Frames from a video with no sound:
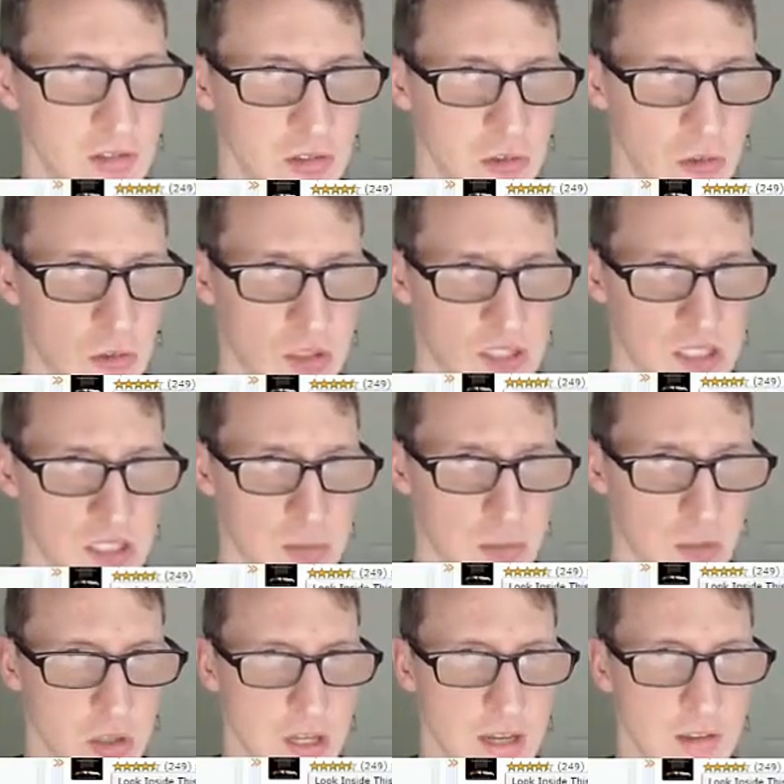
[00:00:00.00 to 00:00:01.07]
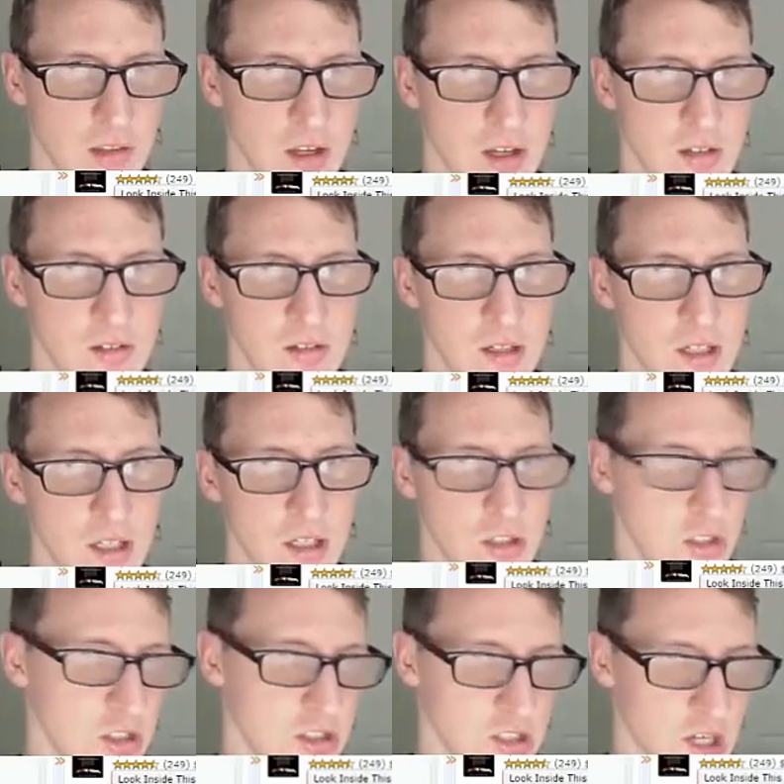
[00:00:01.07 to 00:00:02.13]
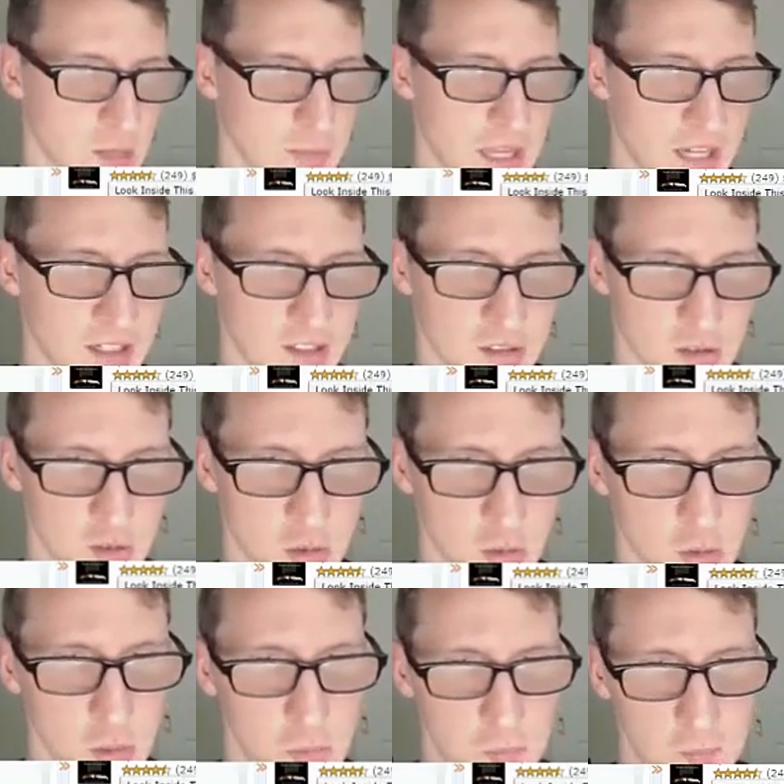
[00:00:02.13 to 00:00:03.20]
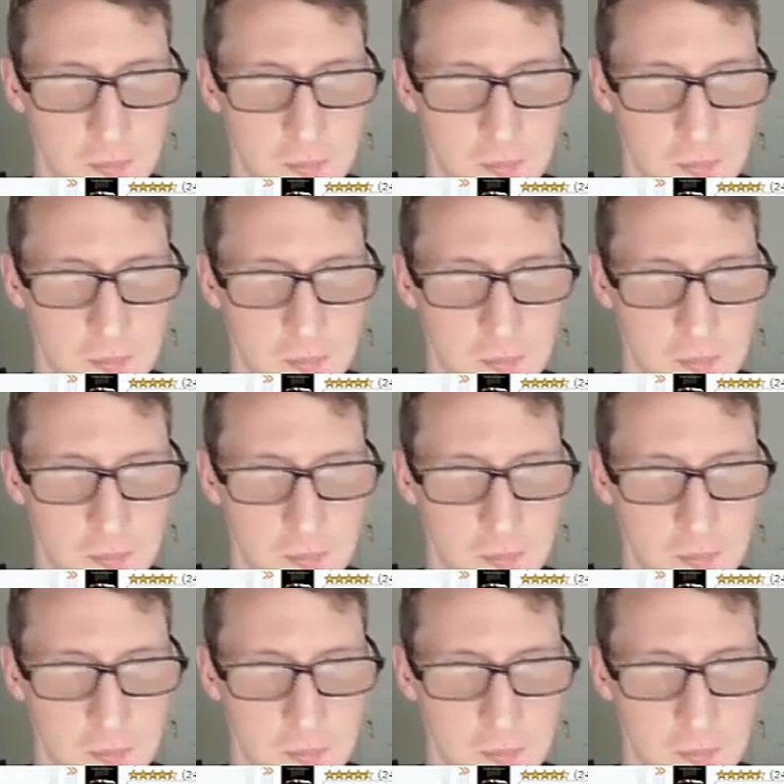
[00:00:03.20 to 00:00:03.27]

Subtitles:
Look what's in the book outline. You could type that into Google.